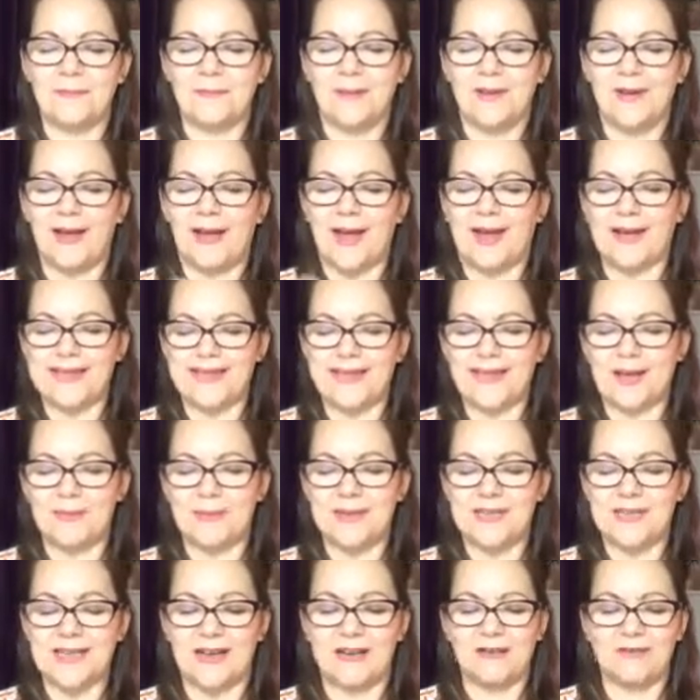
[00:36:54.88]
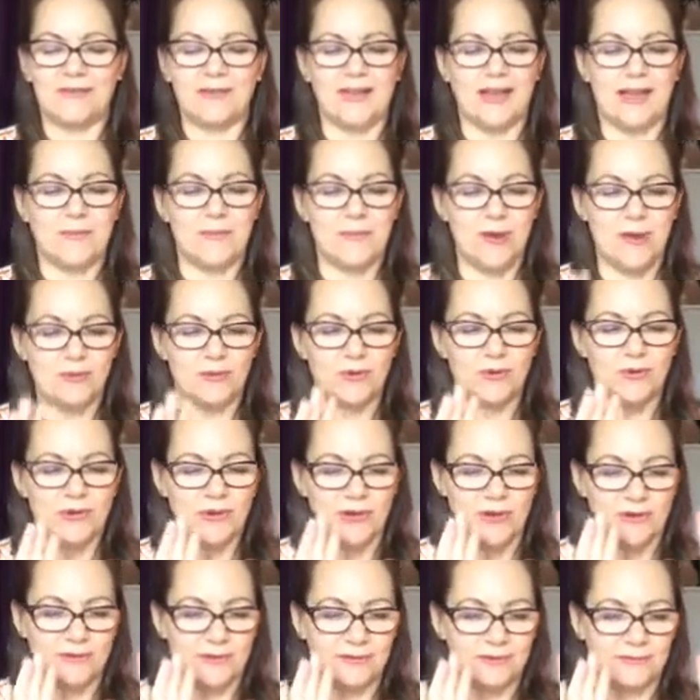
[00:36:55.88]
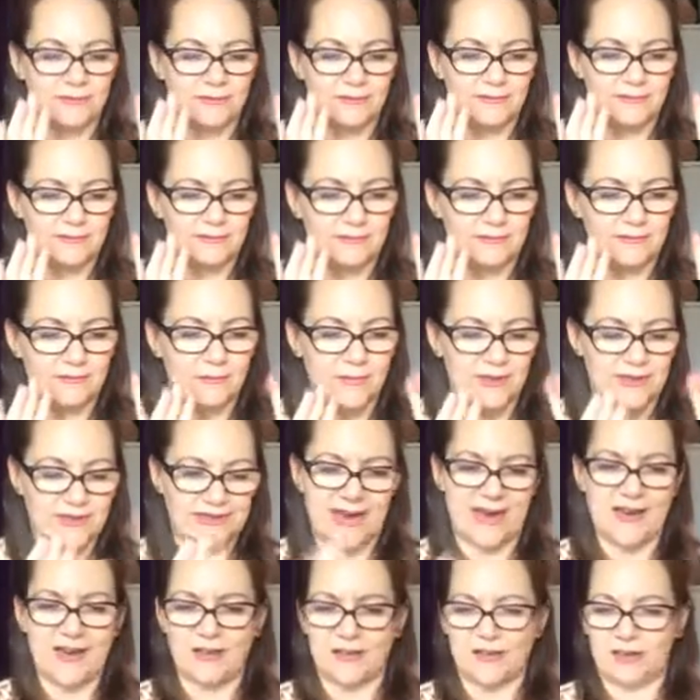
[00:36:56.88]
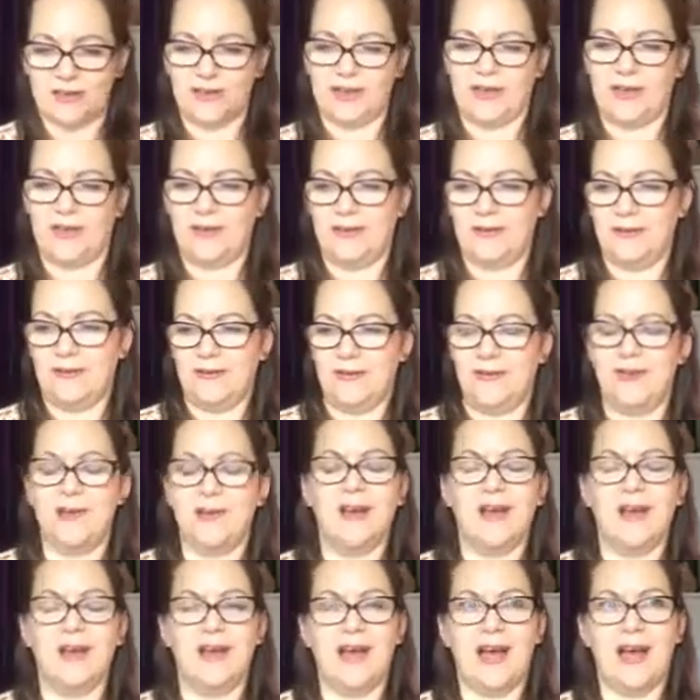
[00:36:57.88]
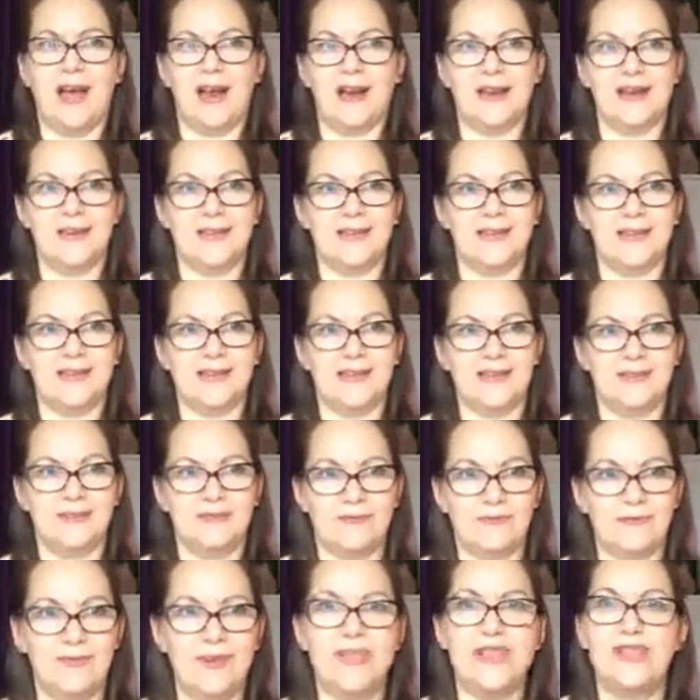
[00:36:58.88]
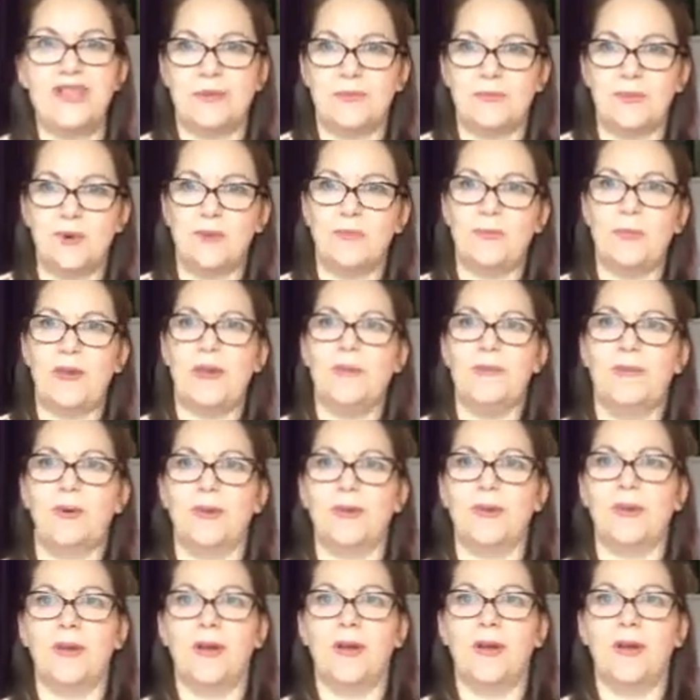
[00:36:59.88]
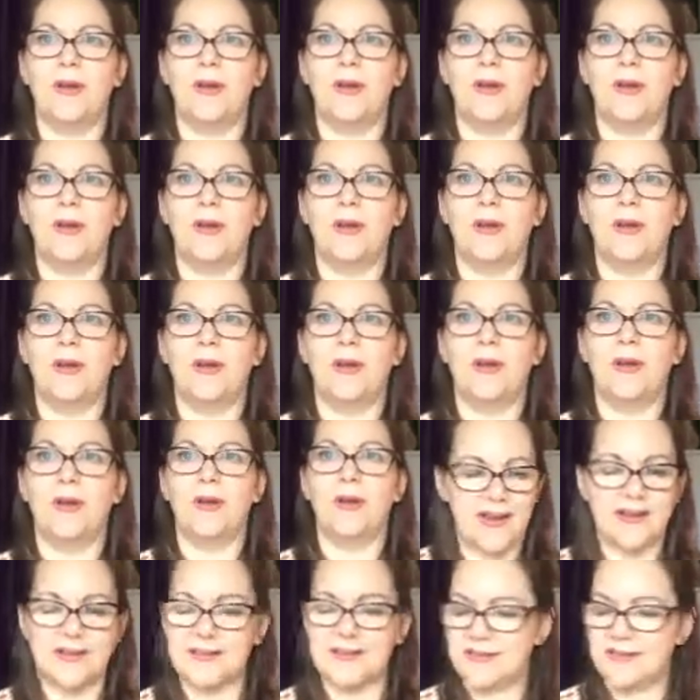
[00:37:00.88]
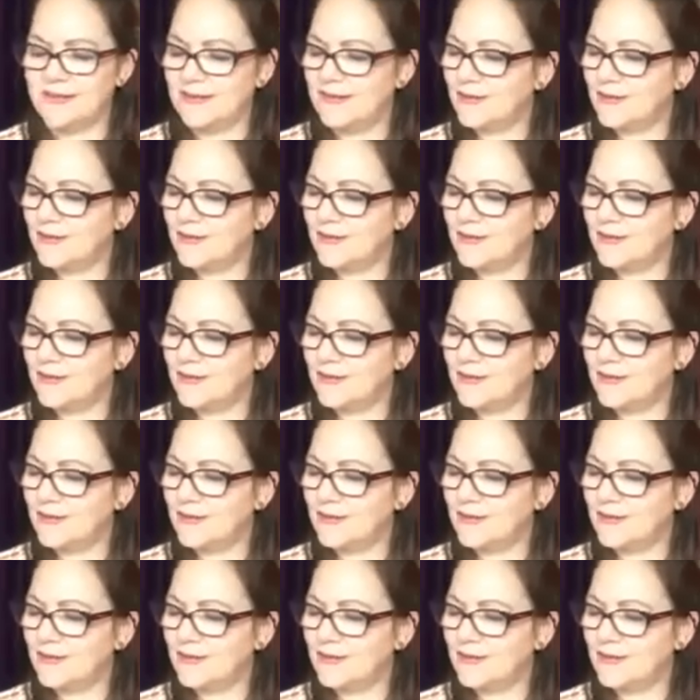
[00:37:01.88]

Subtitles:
I tell myself that I'm no good on the technology and reaching more people face to face.